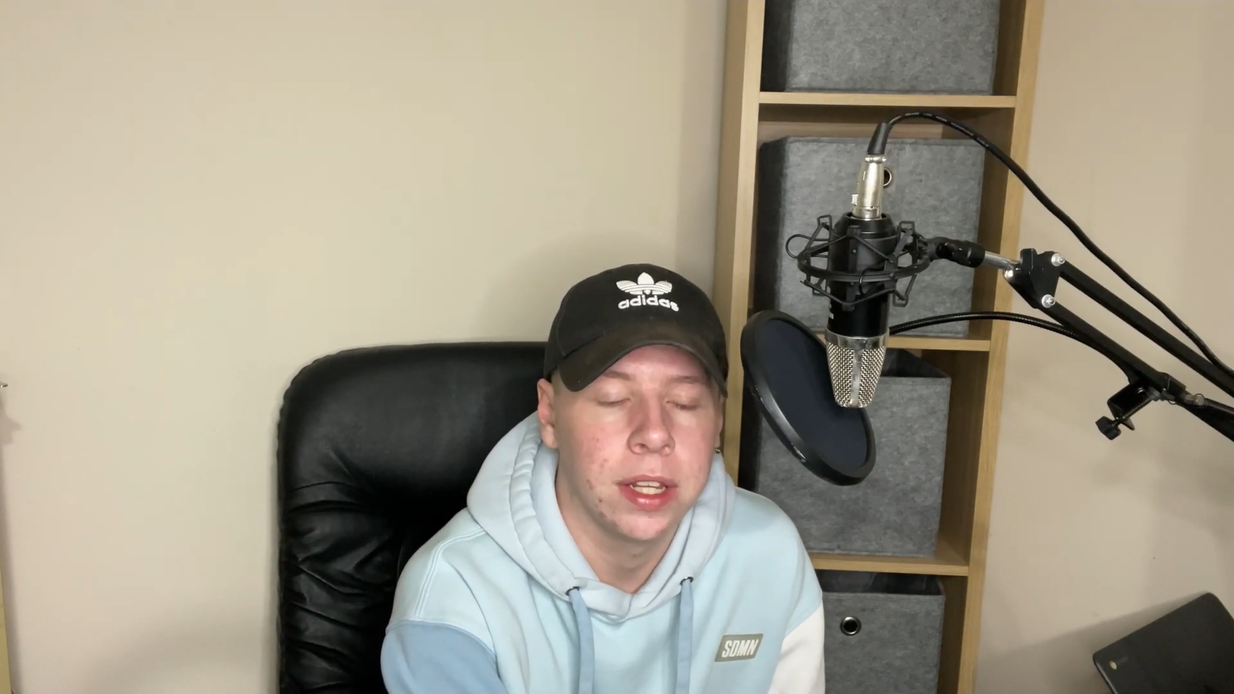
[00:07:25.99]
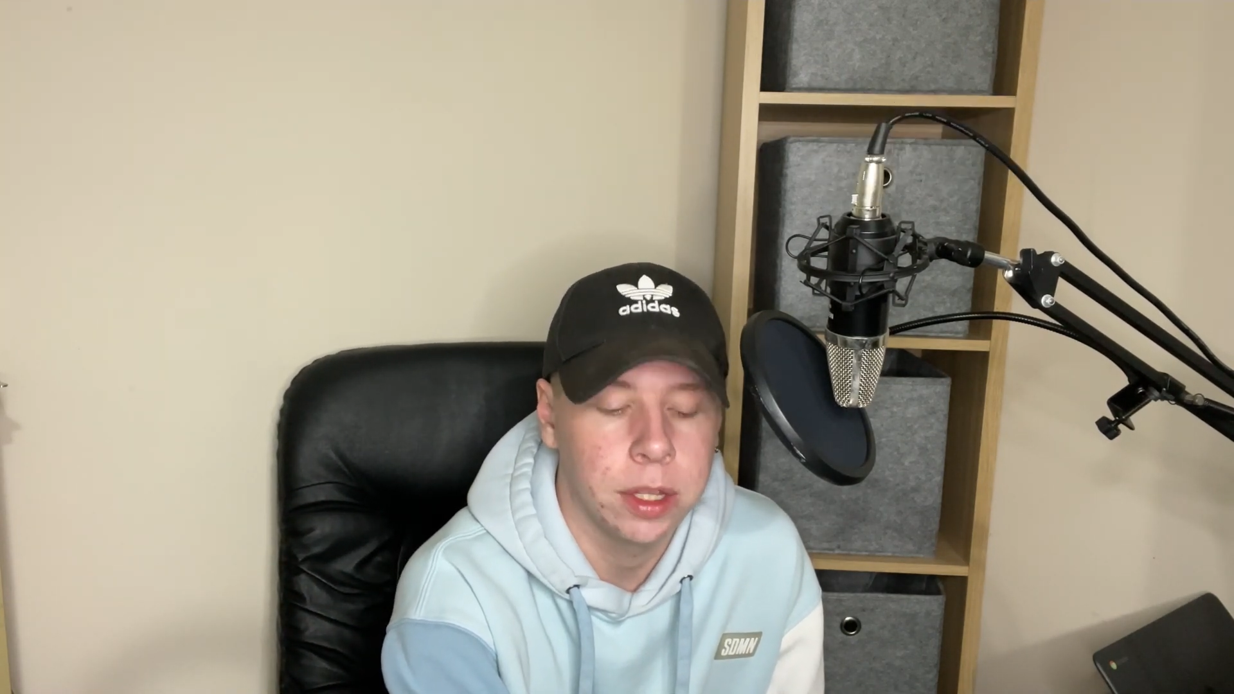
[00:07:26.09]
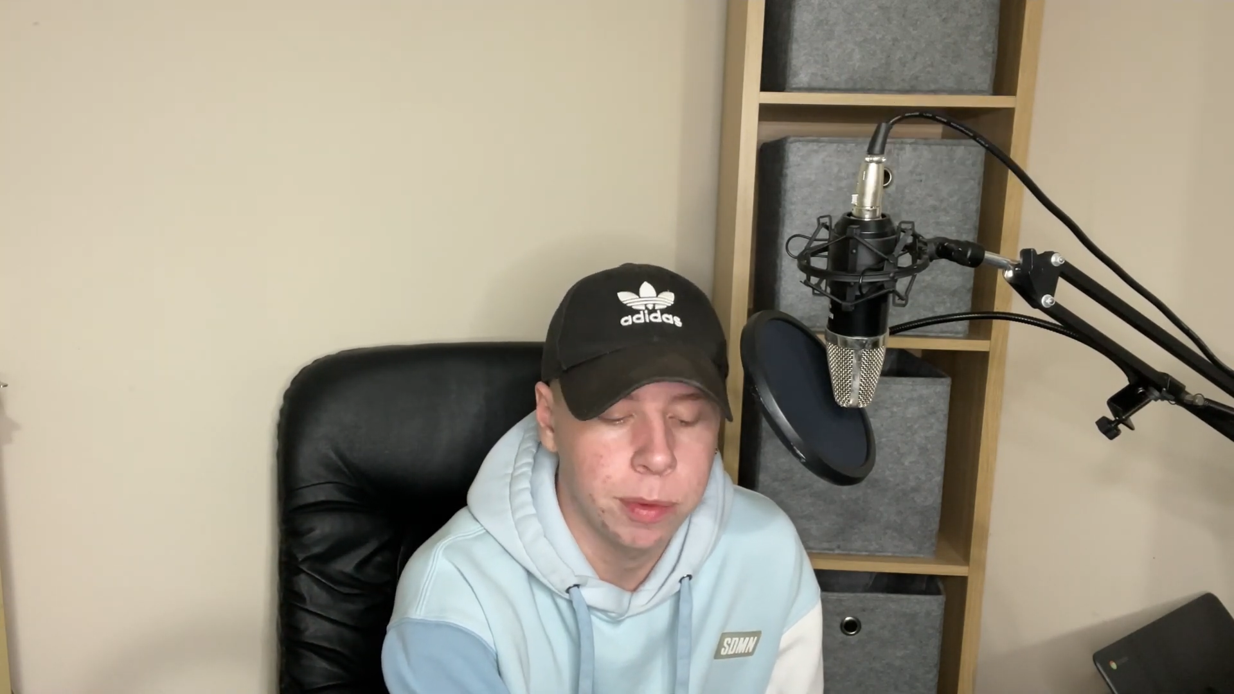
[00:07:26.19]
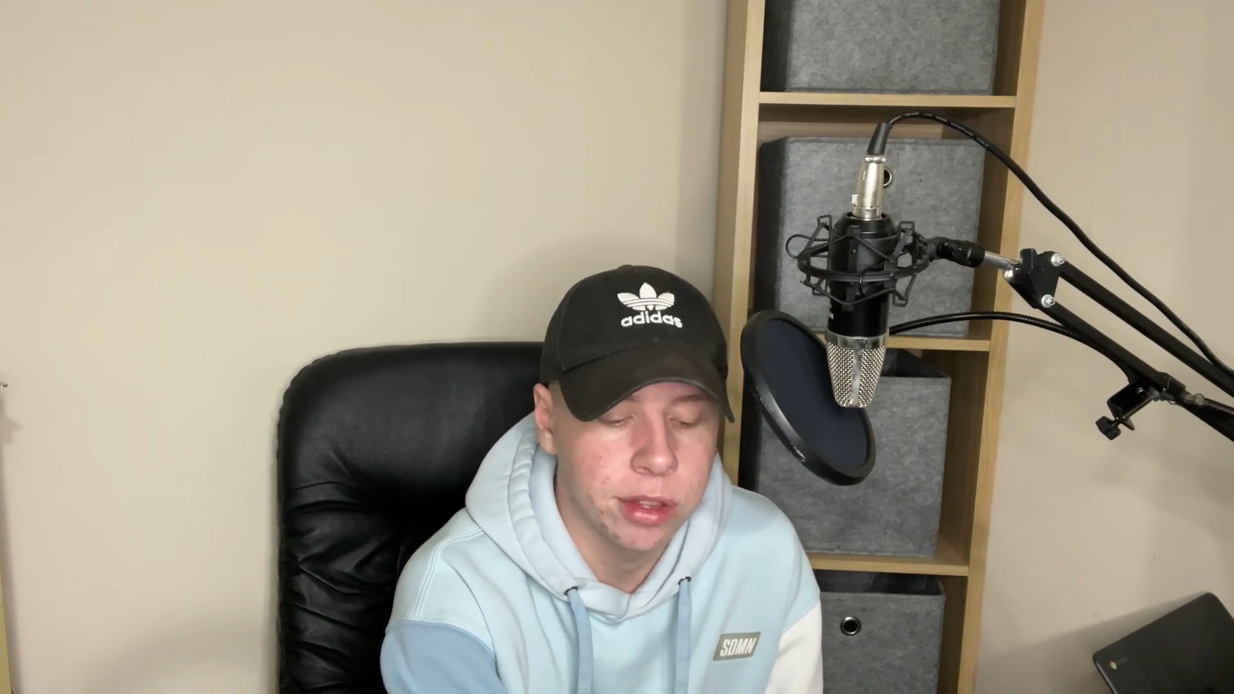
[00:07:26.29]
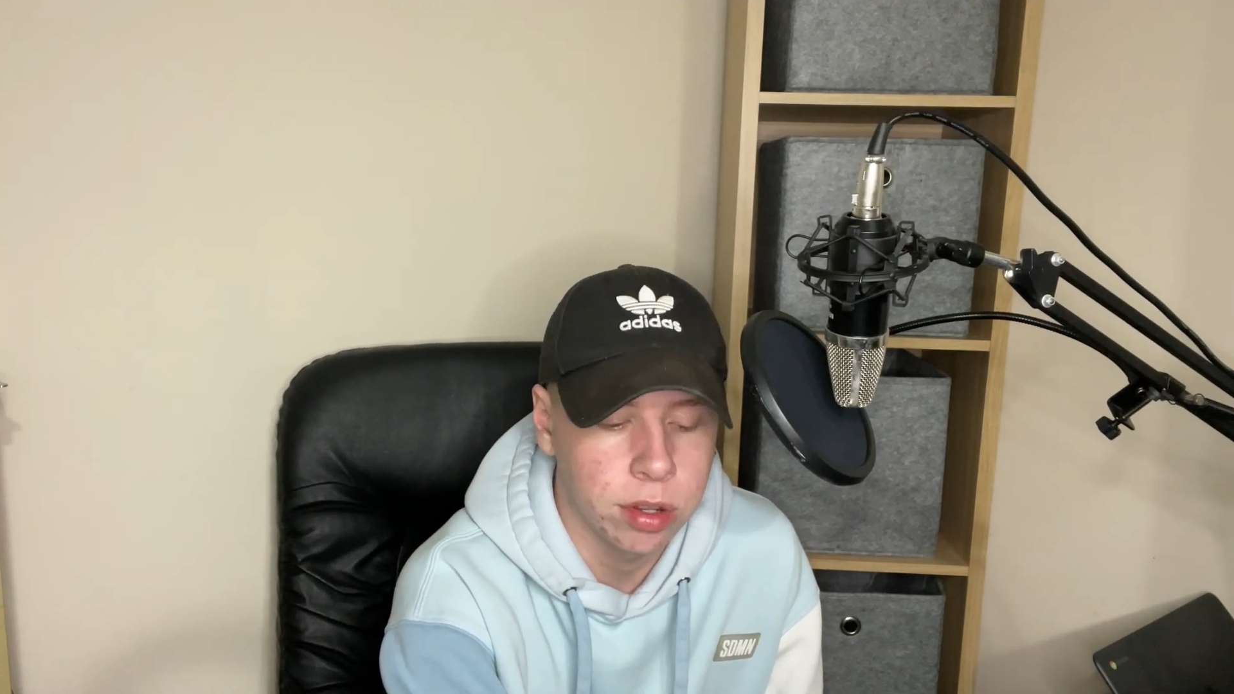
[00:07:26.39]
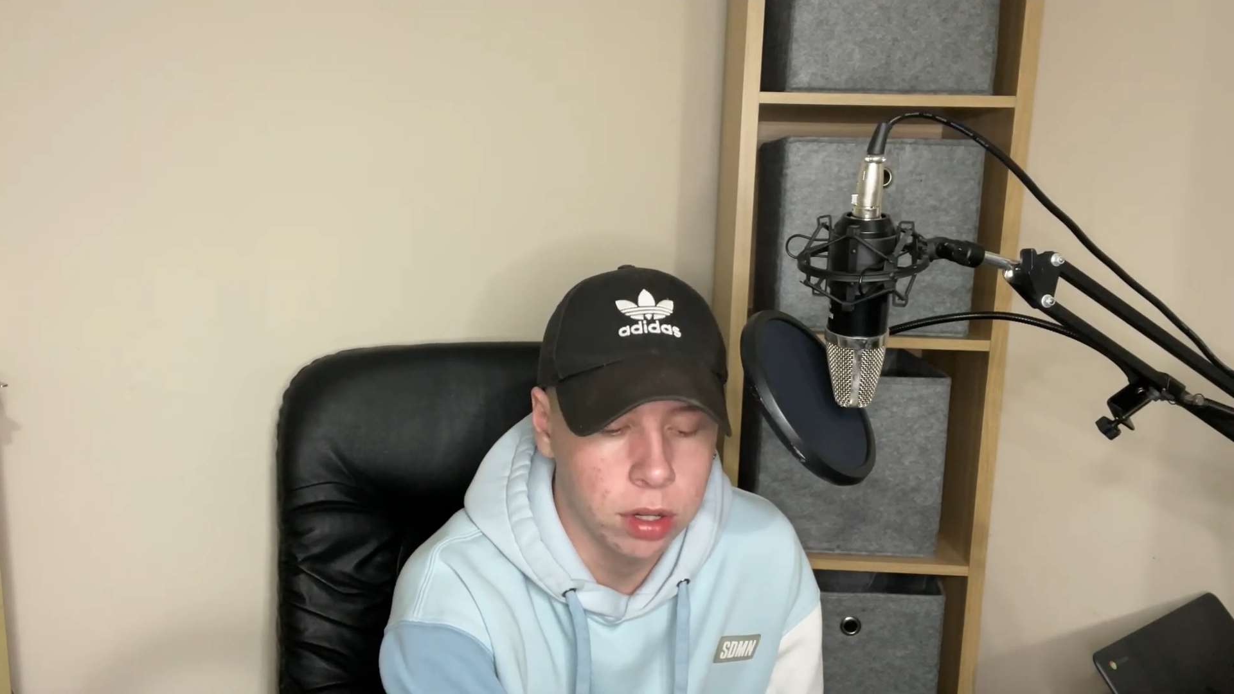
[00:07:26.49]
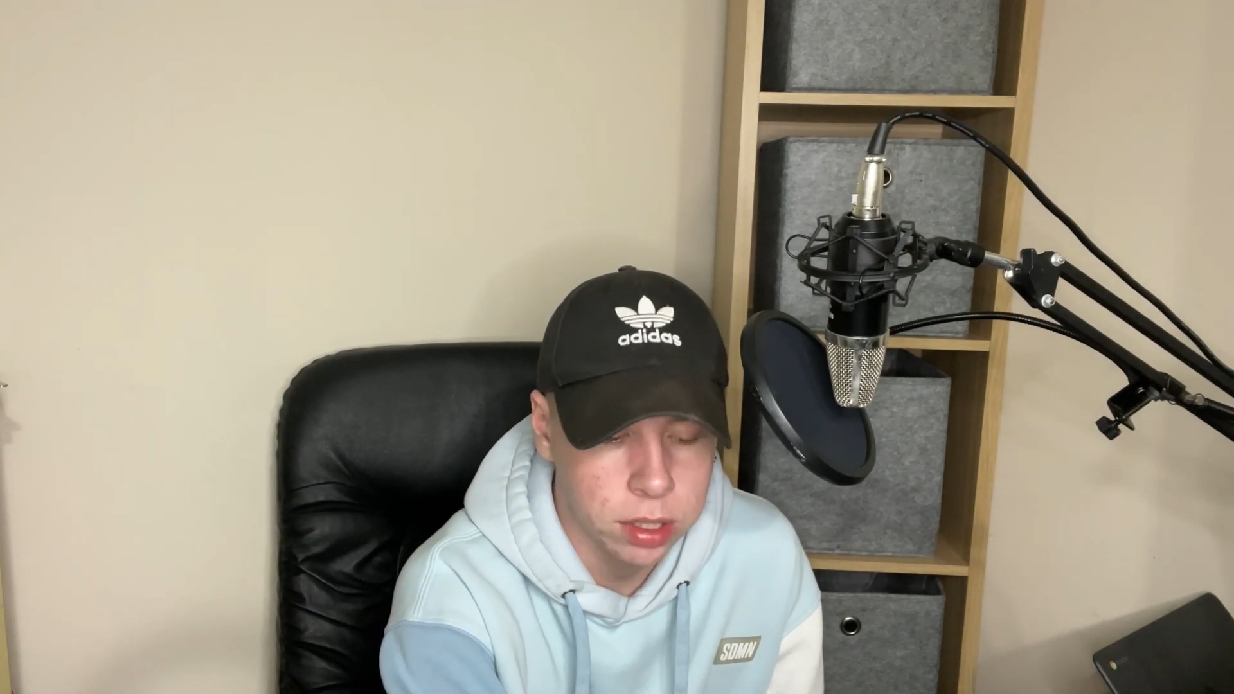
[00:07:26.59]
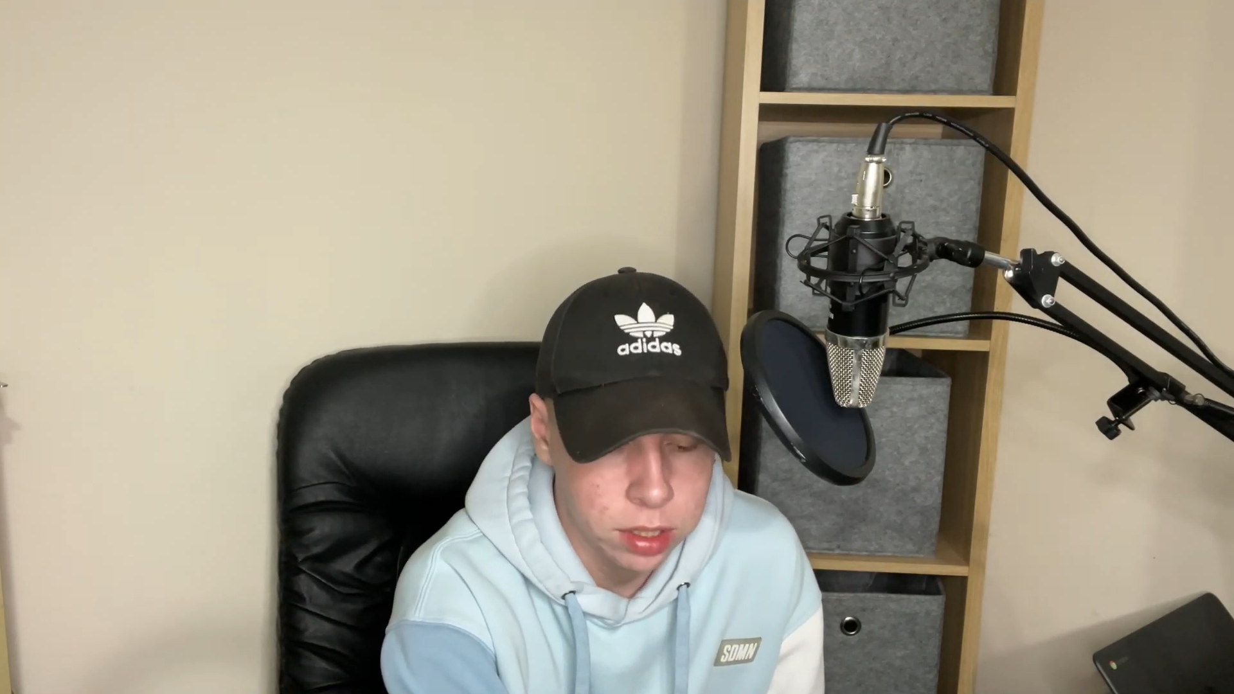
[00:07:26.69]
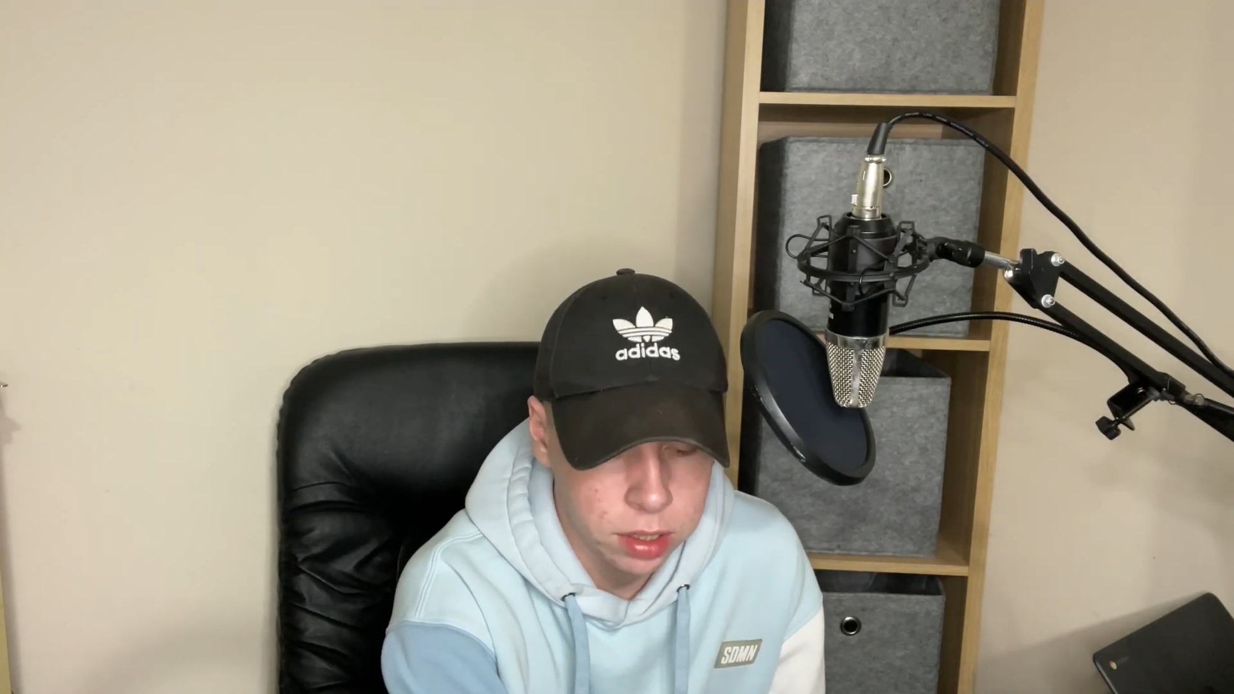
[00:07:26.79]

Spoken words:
He's been solid.